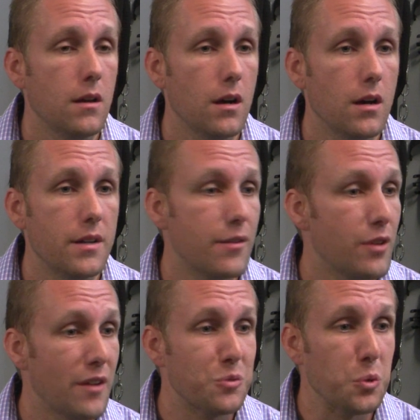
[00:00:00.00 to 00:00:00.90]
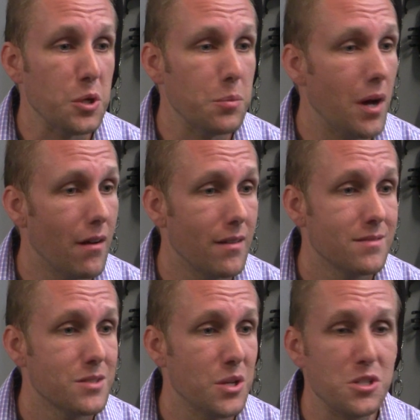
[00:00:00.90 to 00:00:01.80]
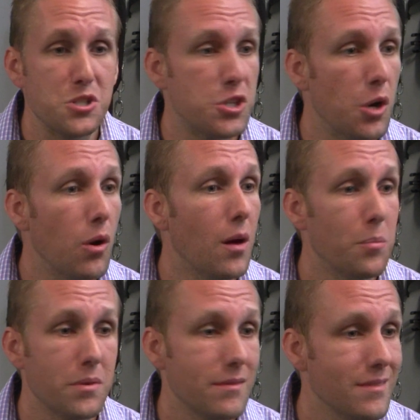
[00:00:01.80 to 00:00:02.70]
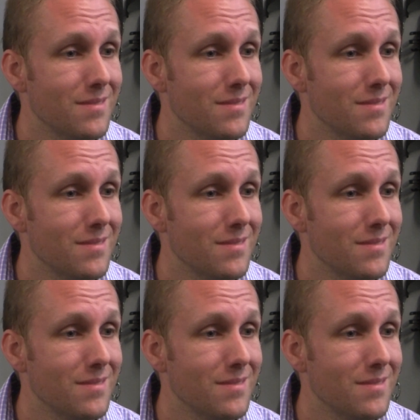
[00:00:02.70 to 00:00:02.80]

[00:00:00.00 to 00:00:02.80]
I never have to worry about it. So I just show up,